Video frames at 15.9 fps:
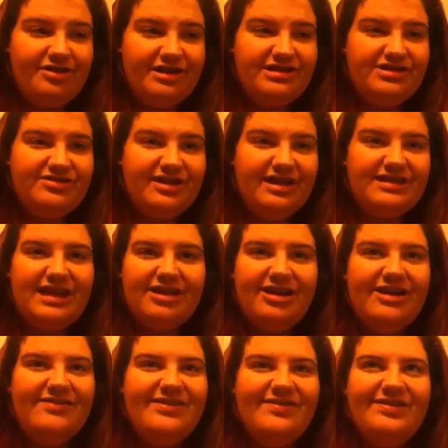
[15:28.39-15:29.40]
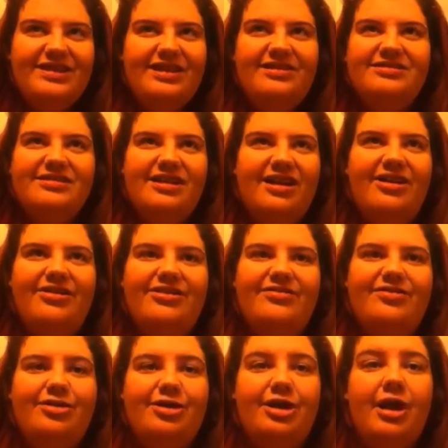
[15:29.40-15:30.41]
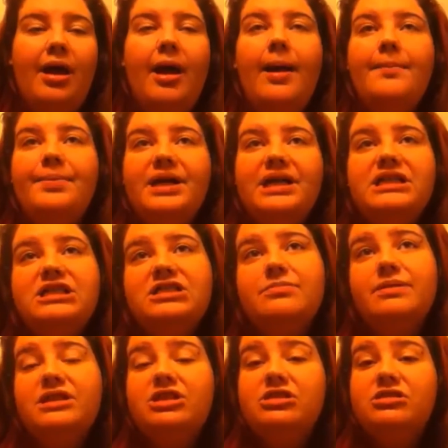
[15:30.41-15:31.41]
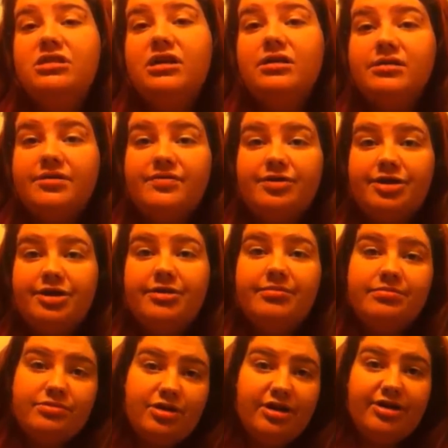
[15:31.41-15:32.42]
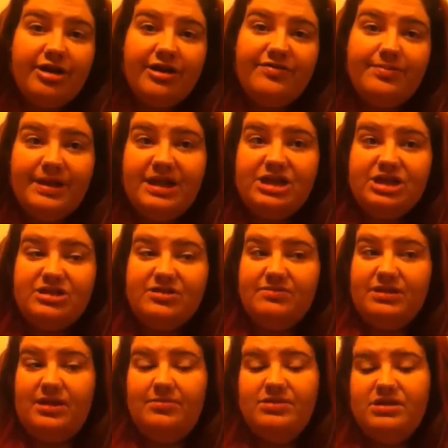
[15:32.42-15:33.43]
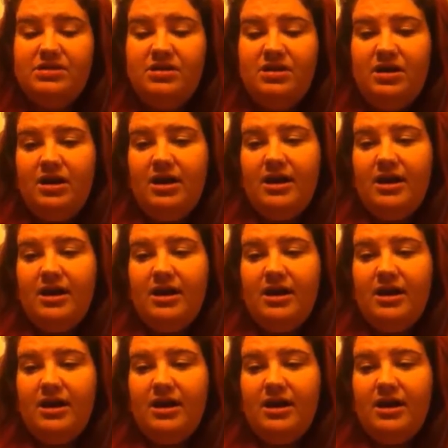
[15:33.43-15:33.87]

French fries. I crave everything that's not healthy for you. Peaches are healthy for you, so I crave peaches sometimes.